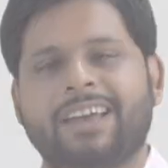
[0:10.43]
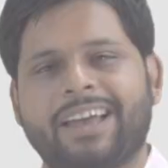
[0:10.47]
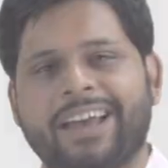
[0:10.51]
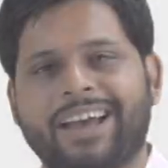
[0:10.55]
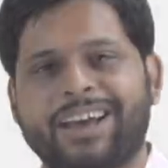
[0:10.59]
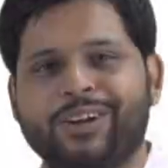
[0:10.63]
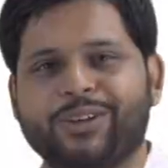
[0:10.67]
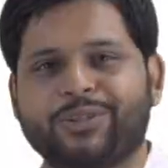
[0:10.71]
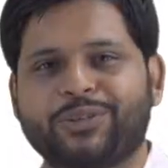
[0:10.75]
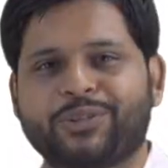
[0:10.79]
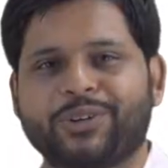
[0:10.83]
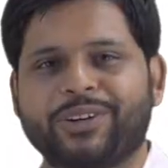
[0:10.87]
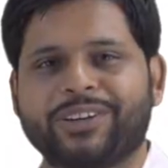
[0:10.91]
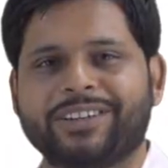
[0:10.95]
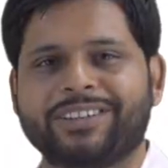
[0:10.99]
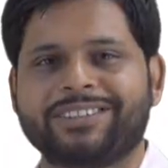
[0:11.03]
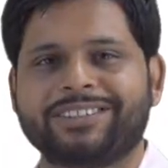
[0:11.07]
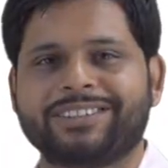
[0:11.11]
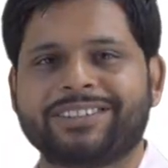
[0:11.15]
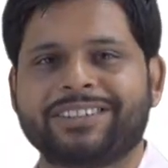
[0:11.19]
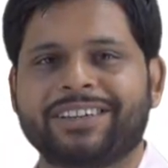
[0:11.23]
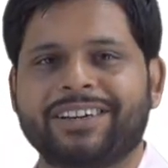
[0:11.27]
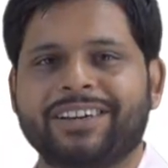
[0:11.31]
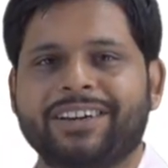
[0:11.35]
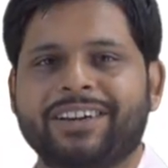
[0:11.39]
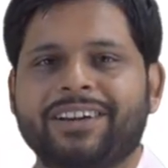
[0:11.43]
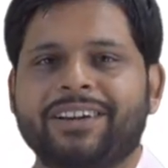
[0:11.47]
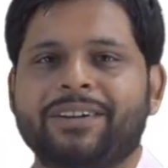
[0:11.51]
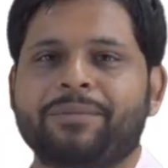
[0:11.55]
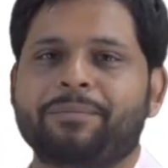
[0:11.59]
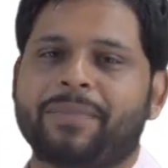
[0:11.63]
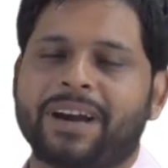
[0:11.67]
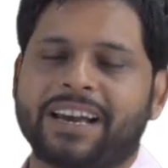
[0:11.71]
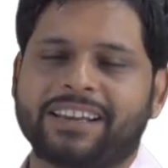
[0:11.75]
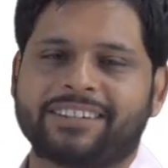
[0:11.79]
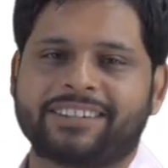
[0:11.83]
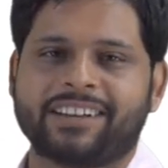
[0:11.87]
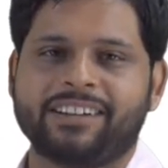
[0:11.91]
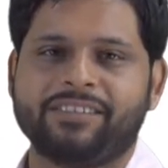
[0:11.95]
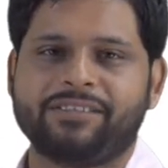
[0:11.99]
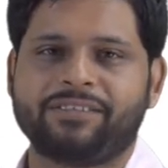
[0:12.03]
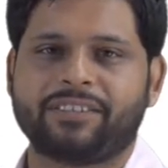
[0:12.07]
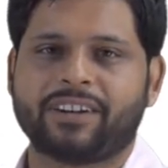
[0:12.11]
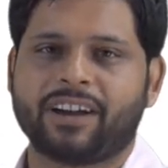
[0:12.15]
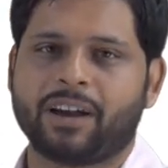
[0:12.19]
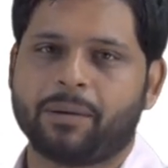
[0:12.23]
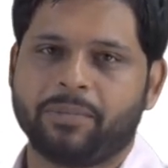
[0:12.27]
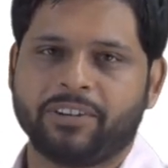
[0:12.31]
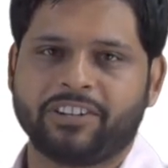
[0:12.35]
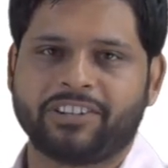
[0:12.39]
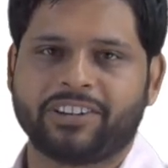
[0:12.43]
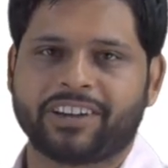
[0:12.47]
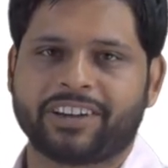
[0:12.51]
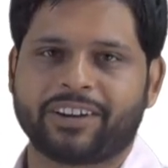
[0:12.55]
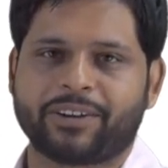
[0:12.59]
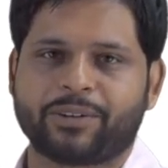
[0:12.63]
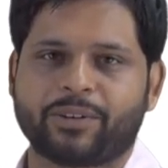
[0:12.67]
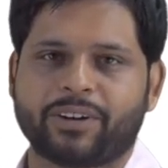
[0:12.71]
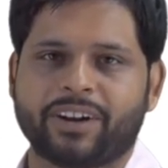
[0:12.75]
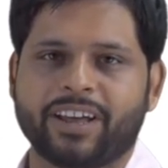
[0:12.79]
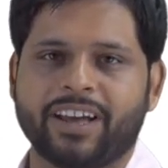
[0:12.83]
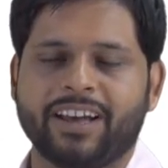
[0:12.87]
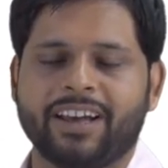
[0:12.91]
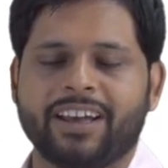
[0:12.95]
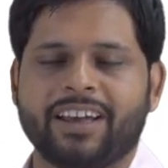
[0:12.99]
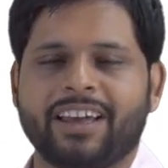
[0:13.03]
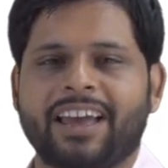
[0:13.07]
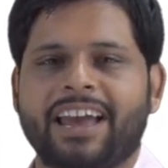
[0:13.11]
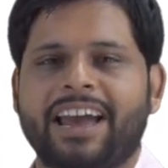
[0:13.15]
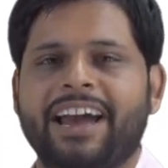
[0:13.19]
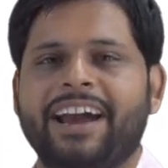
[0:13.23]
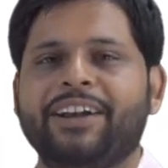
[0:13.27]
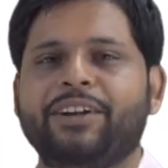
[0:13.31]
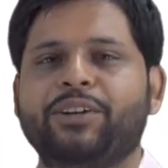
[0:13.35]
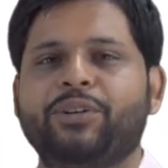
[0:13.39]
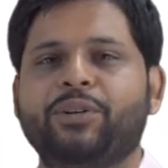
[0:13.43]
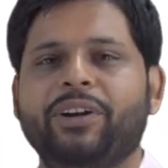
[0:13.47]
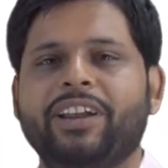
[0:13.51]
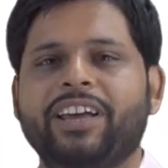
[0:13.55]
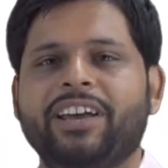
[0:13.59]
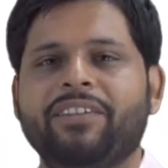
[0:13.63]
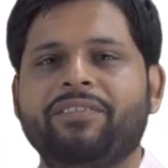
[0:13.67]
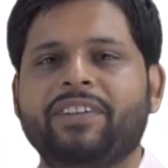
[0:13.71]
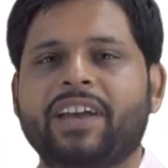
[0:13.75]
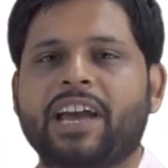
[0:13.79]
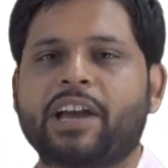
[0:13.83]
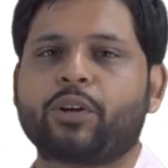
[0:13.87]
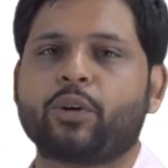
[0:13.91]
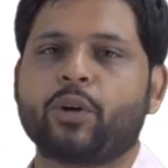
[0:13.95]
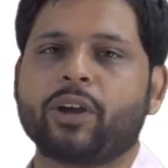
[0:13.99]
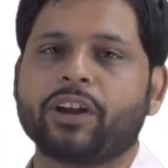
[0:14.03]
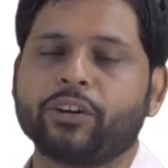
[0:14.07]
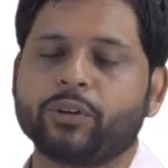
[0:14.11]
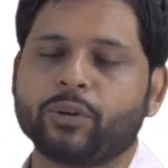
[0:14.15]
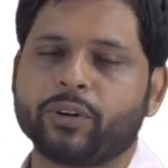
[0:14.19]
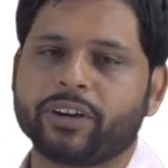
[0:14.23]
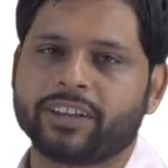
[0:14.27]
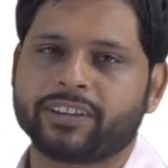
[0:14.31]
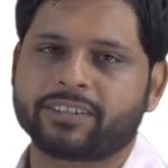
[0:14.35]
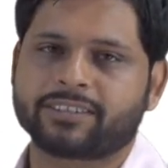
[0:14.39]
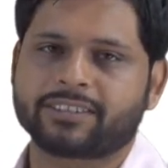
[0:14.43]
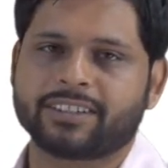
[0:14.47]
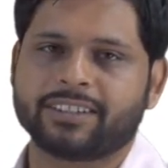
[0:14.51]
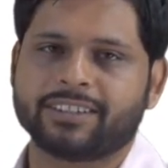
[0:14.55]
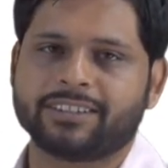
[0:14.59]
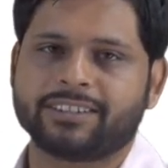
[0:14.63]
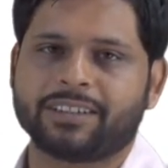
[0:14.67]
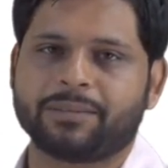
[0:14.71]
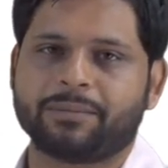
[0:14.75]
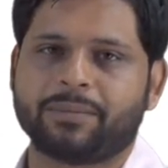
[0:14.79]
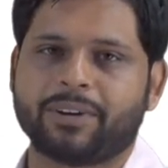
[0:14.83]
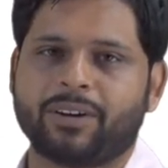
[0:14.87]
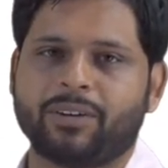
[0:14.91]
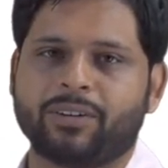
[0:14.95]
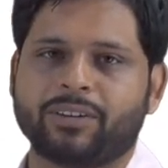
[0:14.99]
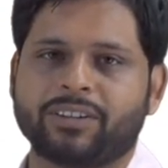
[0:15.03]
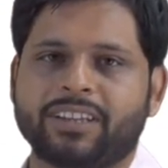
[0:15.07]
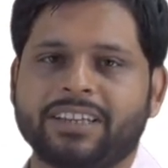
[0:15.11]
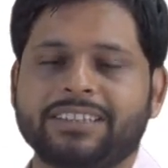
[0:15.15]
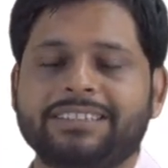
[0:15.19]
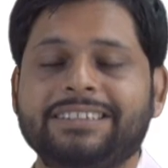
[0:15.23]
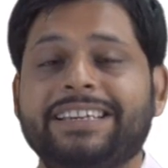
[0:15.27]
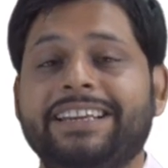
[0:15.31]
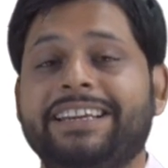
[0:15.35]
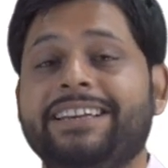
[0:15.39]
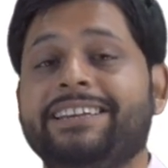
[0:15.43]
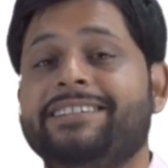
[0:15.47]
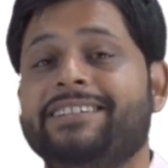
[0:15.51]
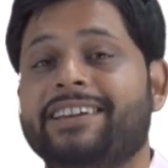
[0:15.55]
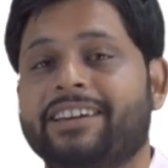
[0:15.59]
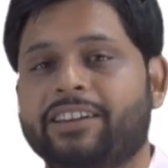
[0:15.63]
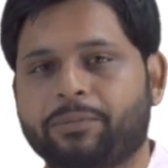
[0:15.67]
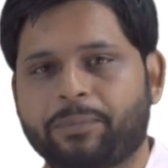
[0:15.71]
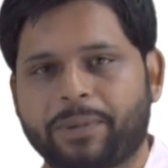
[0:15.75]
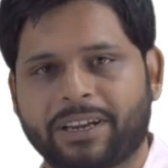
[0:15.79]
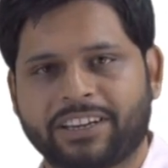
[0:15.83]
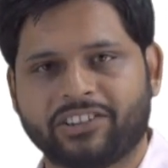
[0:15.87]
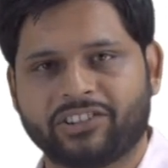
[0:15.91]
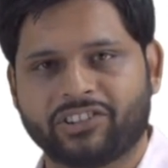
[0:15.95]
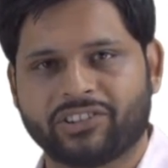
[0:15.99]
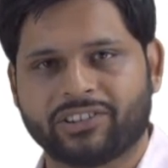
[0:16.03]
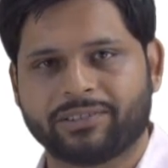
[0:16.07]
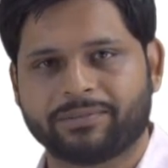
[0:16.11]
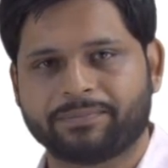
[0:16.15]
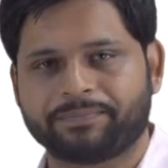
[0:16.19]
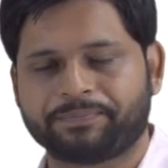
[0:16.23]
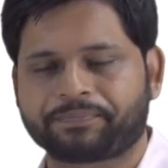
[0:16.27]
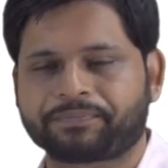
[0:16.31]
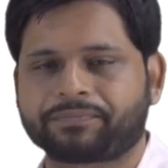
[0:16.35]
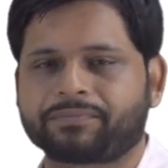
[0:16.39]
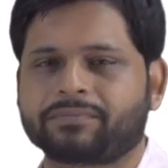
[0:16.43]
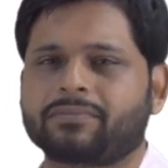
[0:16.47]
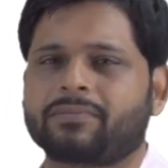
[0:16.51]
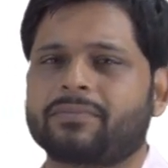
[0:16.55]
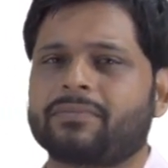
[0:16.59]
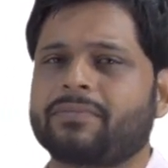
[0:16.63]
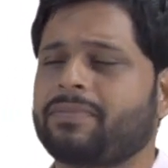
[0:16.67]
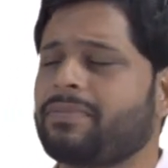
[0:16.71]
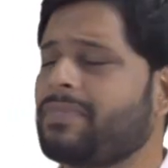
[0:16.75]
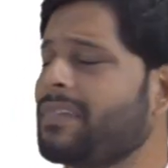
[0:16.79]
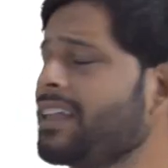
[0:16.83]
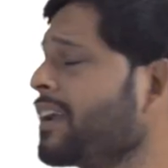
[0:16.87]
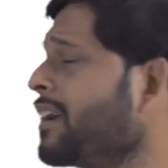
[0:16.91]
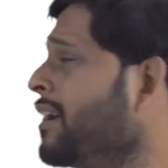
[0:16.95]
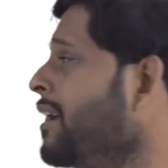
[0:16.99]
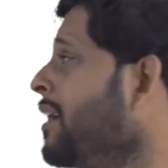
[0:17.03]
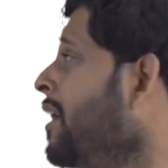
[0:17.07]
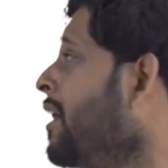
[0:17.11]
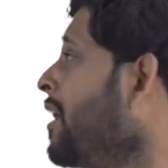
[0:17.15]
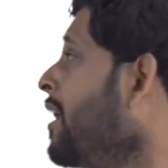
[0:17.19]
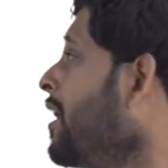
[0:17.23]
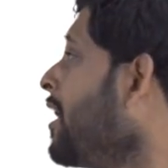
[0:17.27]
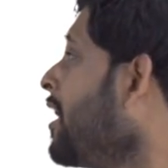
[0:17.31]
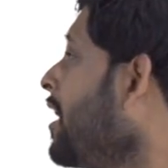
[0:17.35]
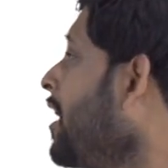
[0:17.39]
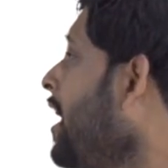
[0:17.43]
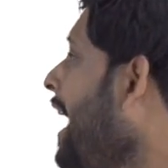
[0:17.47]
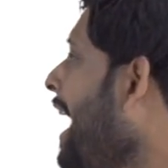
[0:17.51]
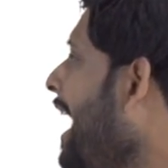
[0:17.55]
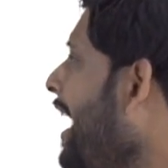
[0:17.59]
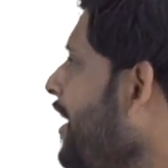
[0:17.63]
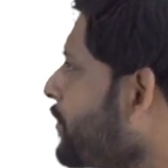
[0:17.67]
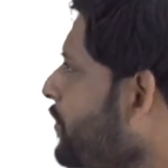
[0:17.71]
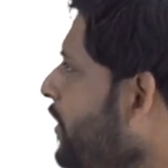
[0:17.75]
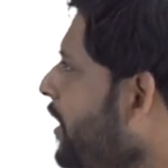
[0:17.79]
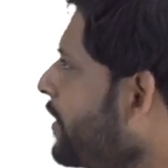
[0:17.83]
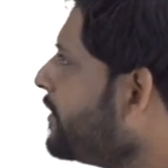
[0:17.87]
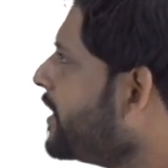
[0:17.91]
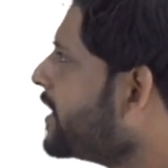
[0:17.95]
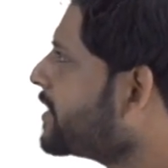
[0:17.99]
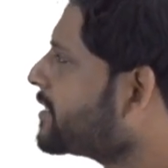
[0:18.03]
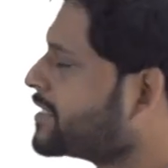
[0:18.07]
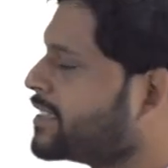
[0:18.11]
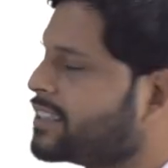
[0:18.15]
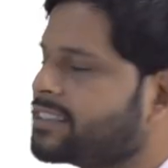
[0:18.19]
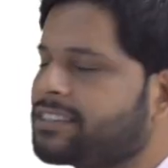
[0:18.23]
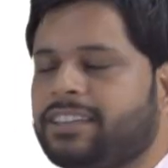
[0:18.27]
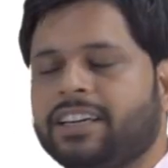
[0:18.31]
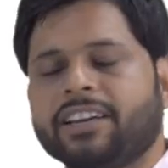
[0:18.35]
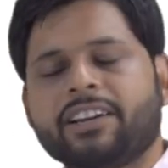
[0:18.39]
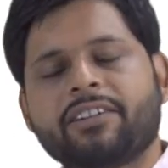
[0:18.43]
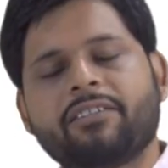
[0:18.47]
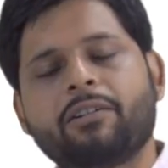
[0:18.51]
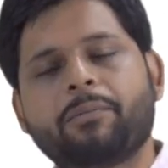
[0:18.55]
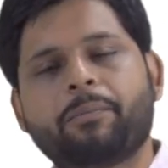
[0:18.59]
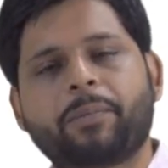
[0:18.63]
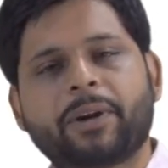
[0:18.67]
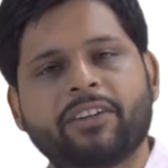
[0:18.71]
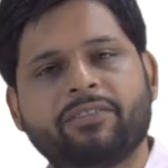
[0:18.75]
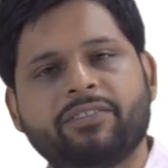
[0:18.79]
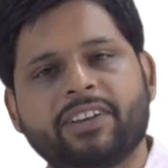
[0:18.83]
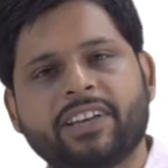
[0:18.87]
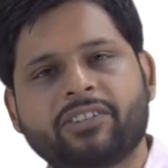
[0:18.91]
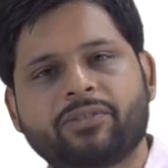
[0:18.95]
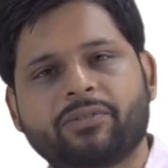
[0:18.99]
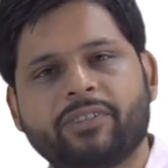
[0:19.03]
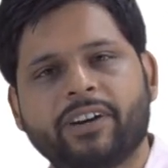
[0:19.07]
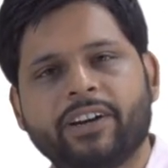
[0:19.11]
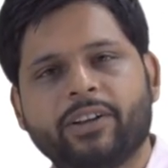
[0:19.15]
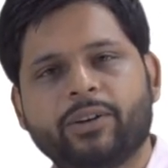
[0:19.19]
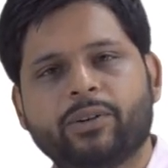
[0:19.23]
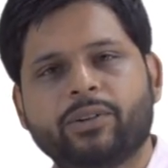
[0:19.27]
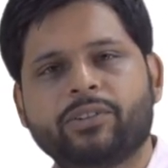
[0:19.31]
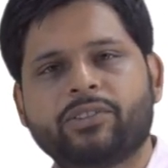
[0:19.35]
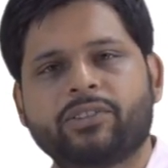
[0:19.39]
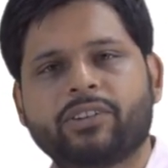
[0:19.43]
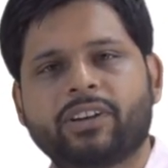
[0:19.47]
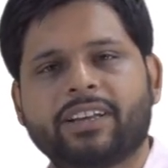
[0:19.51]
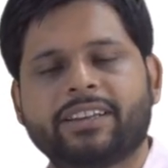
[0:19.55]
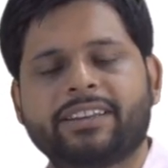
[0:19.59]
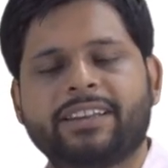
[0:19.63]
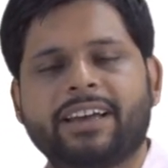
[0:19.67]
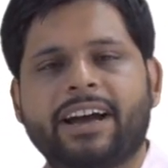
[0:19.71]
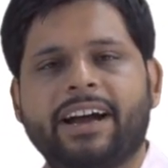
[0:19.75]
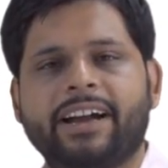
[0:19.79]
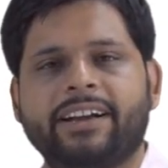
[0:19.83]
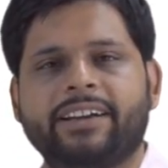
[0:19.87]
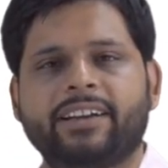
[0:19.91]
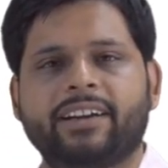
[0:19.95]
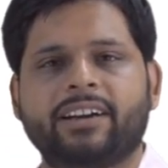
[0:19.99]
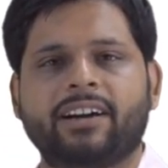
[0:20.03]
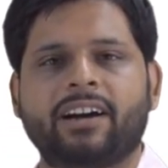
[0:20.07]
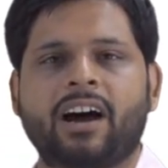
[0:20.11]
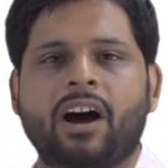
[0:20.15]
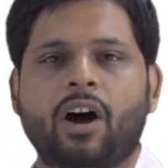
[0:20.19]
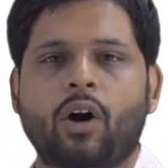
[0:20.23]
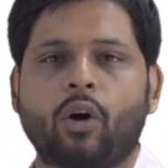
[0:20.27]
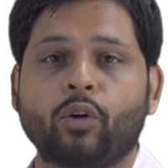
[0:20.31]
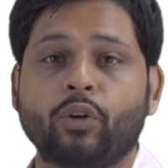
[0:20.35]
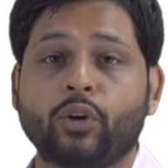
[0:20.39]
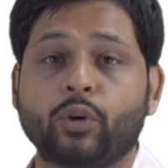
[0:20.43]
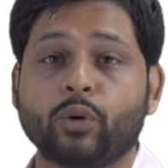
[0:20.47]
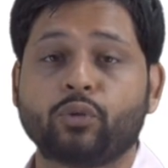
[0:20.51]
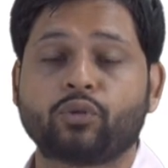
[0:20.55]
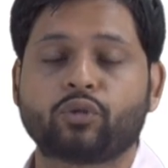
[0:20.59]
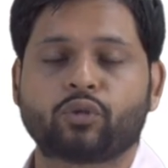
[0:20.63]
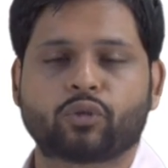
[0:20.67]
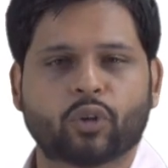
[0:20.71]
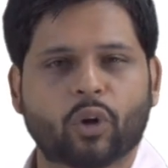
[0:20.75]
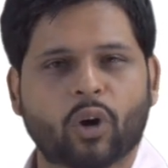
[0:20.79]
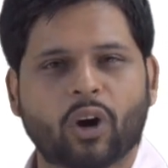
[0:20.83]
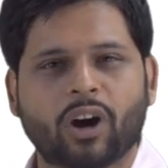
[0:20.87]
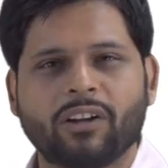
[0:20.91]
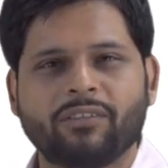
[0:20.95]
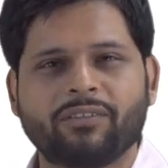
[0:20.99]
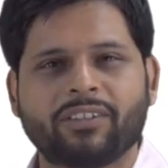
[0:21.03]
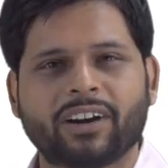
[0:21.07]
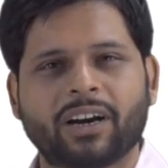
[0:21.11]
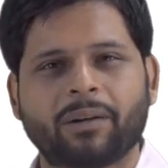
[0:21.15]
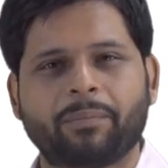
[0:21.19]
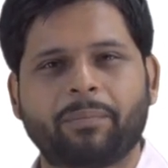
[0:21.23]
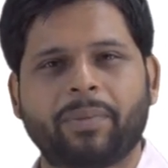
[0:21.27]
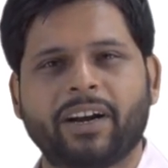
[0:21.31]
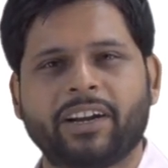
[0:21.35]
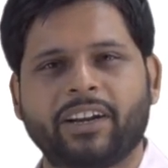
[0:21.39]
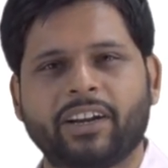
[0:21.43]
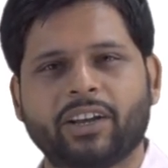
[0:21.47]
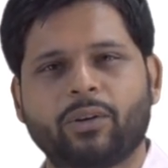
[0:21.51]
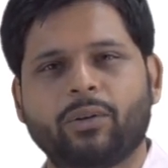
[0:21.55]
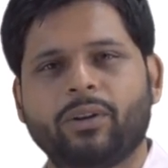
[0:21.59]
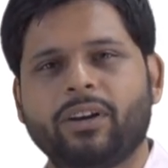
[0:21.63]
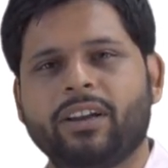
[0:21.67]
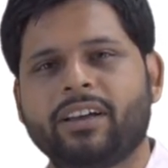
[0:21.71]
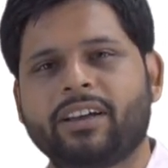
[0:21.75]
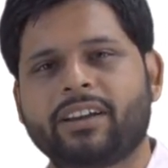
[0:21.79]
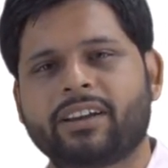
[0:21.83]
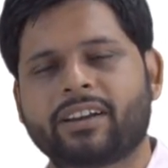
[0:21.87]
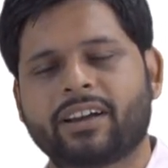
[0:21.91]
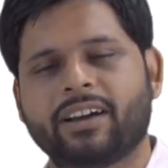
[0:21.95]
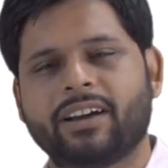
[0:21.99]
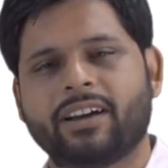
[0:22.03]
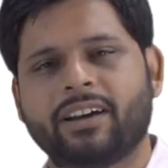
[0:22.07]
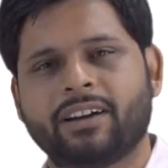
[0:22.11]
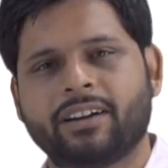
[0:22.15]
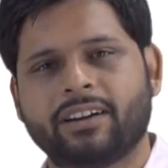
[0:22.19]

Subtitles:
Hello students, myself Abhishek Arora, and today we are going to discuss about the series expansion. As we have discussed in our previous videos that how to solve a particular